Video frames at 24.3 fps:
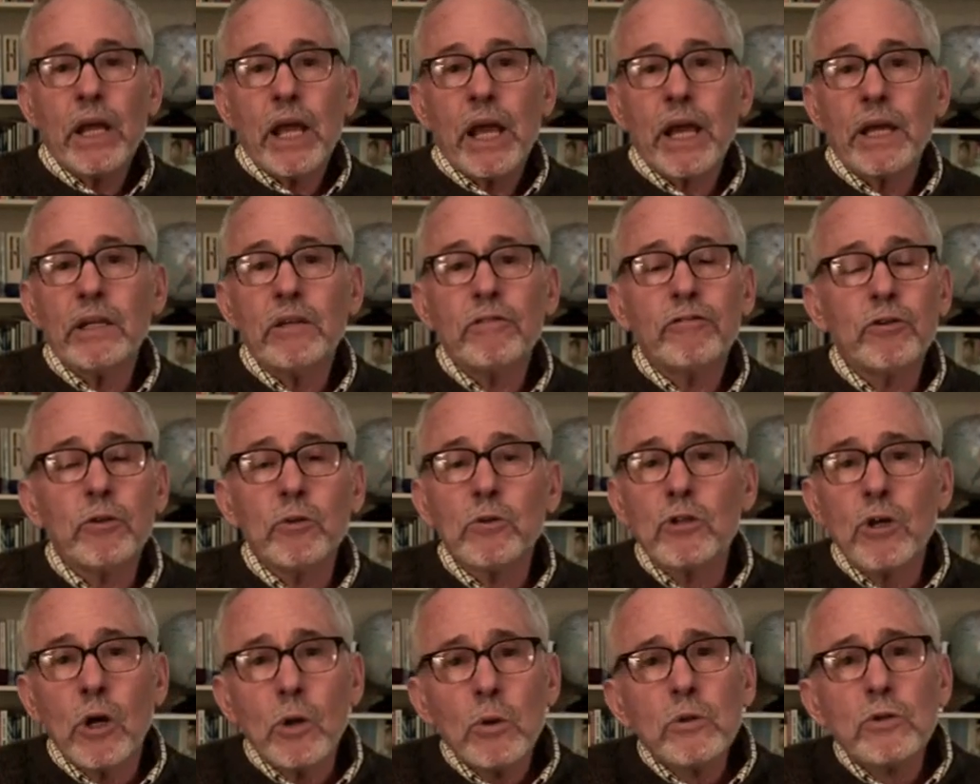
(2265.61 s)
And if you
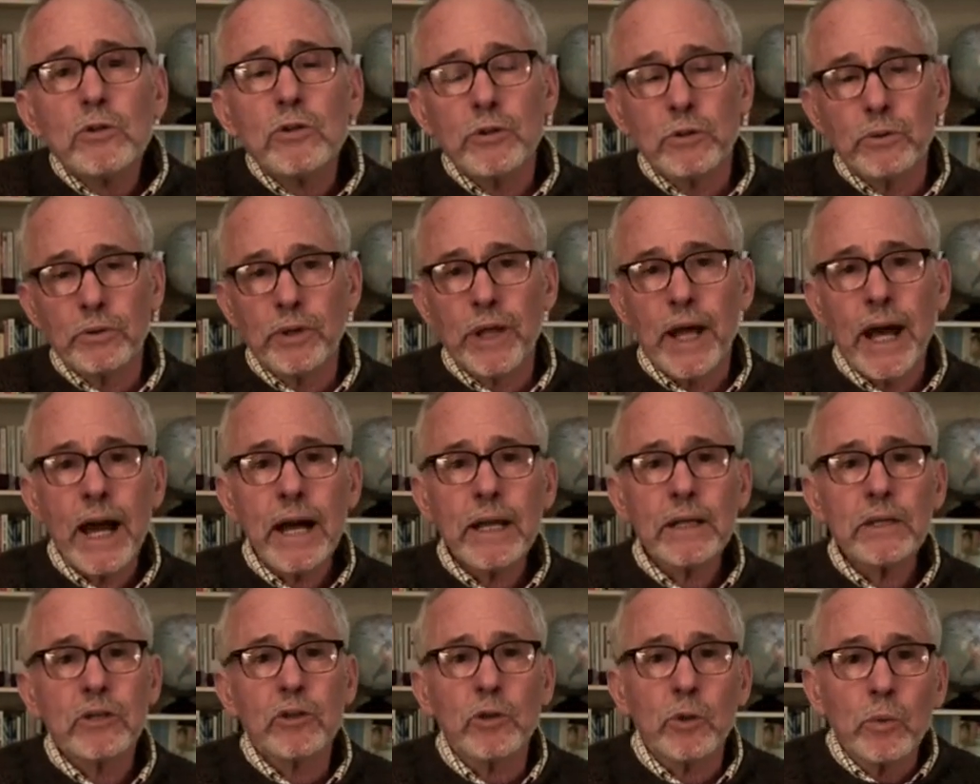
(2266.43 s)
don't do
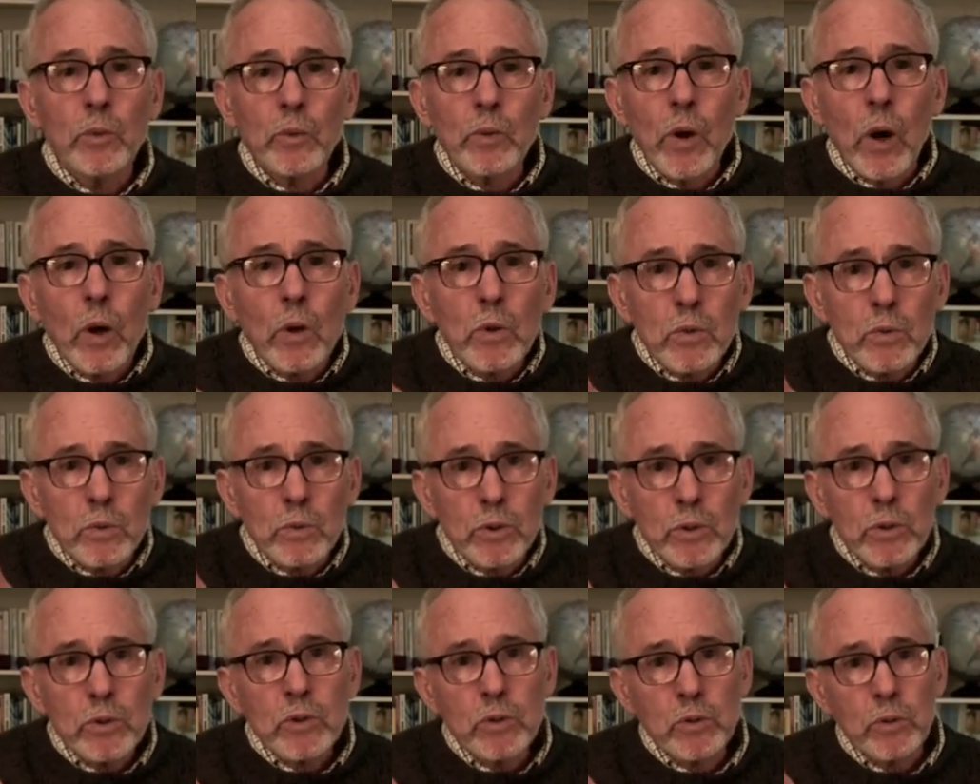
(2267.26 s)
that, the
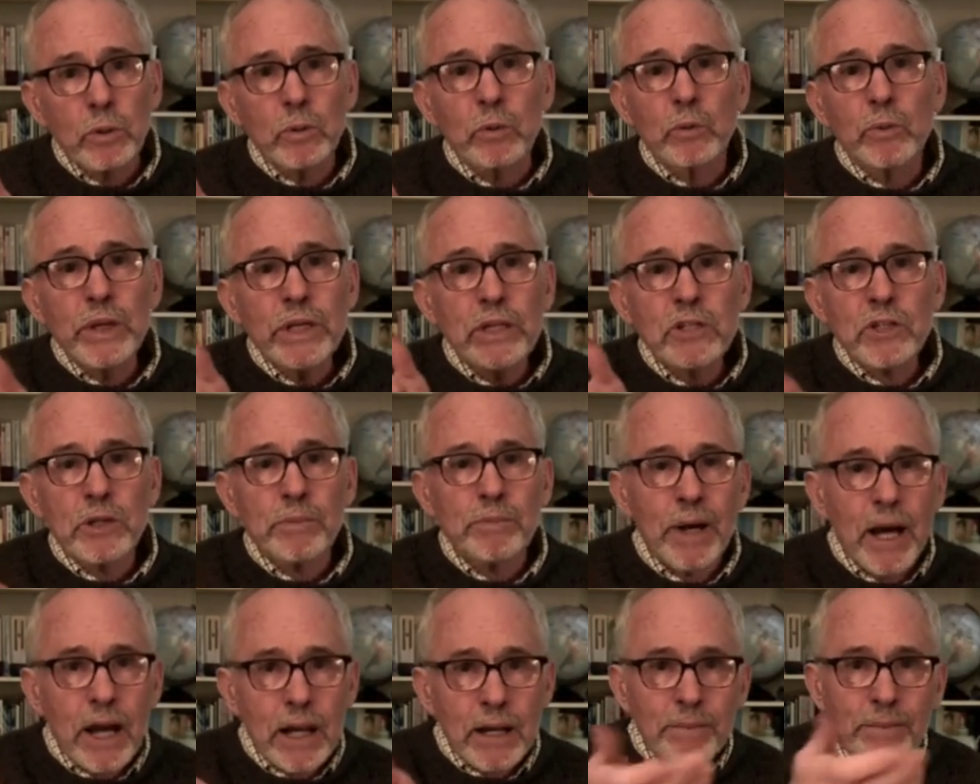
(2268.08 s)
roots will reach the
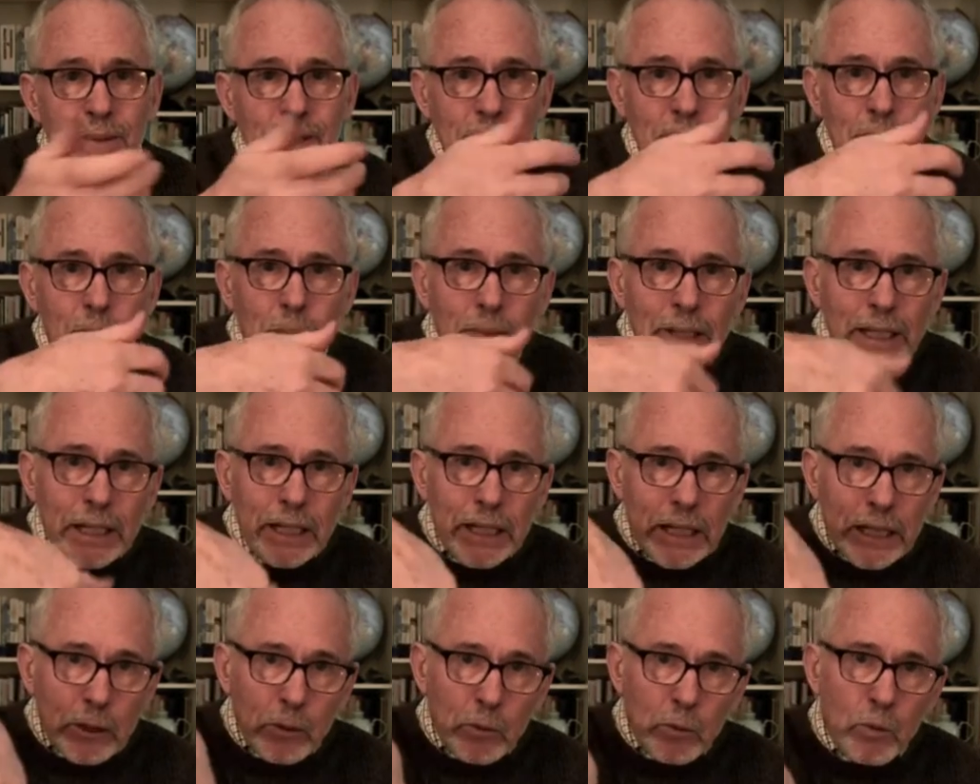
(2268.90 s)
bottom and they'll
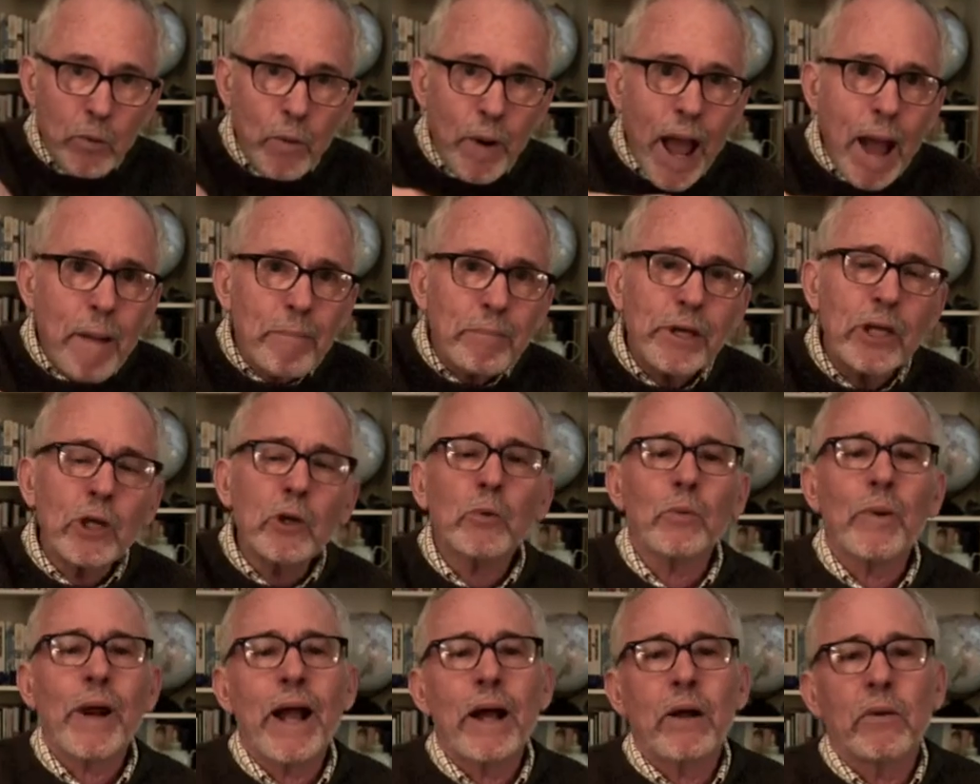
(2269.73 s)
begin wrapping
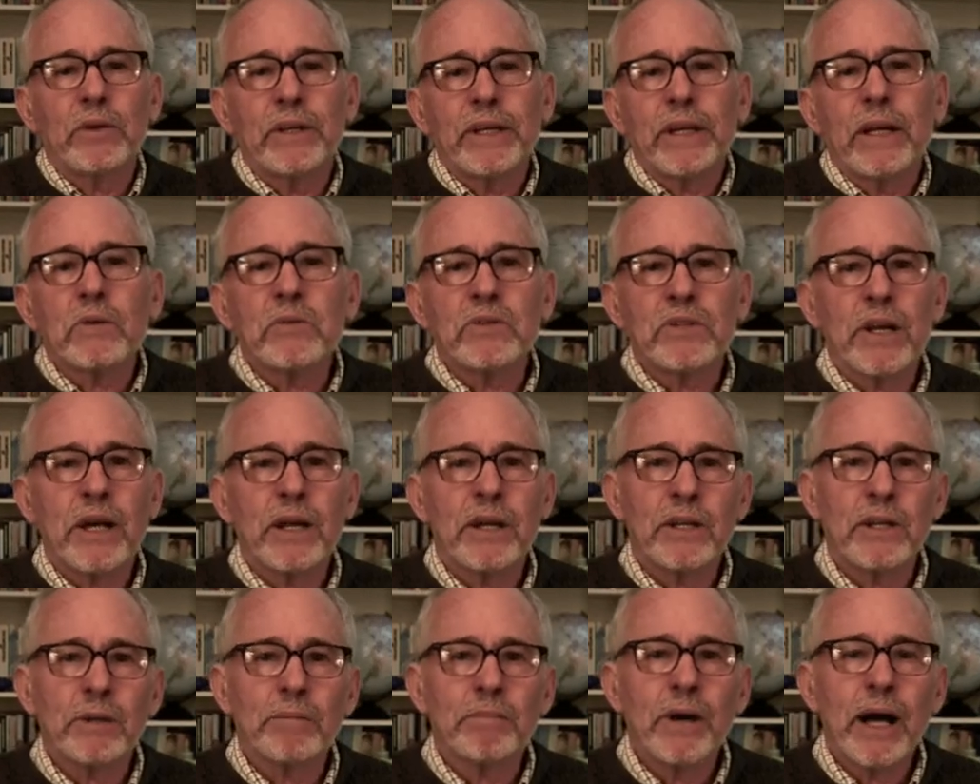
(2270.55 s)
around the
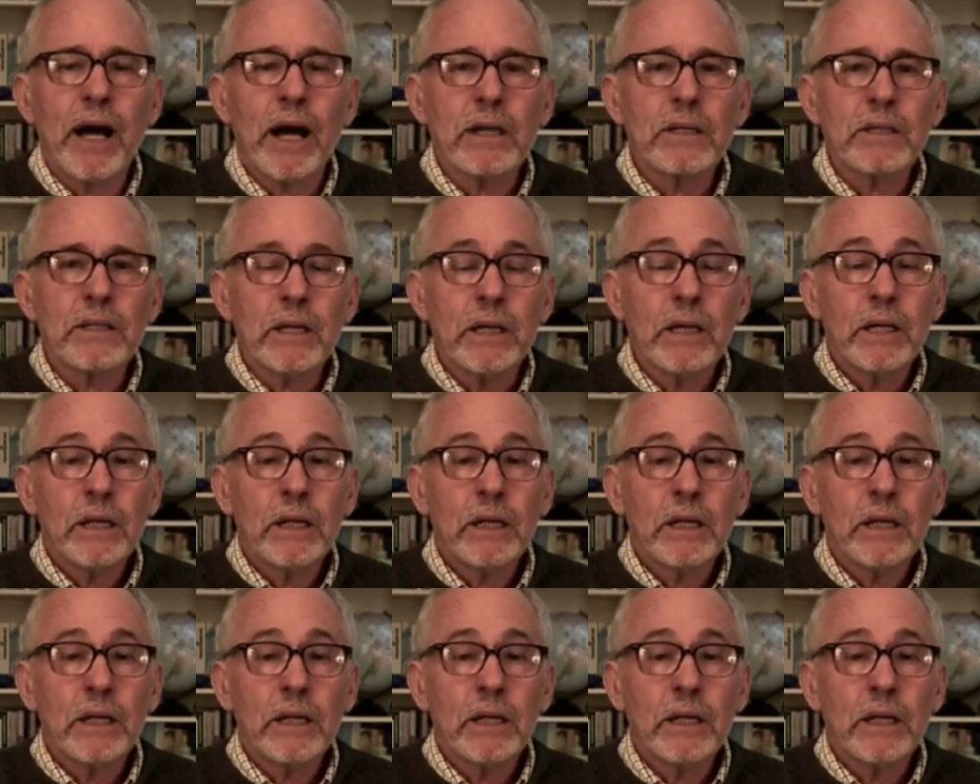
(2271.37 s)
outside of the pot